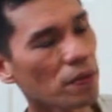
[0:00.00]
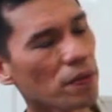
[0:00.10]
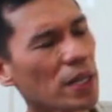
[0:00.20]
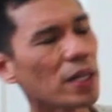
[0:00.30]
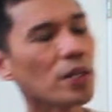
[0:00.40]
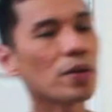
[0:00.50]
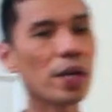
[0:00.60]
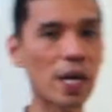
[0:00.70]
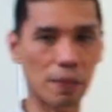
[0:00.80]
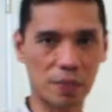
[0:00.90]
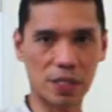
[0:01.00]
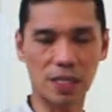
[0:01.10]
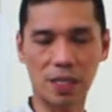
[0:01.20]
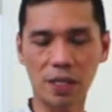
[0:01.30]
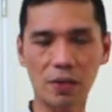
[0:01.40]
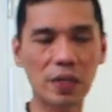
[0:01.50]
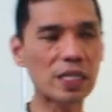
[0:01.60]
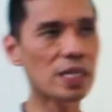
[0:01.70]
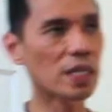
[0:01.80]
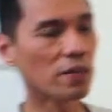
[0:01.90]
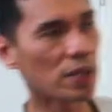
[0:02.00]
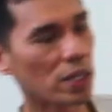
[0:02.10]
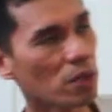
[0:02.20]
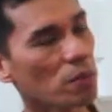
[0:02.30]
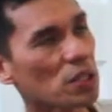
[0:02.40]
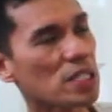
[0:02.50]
feeling your hips, yeah, resting even in both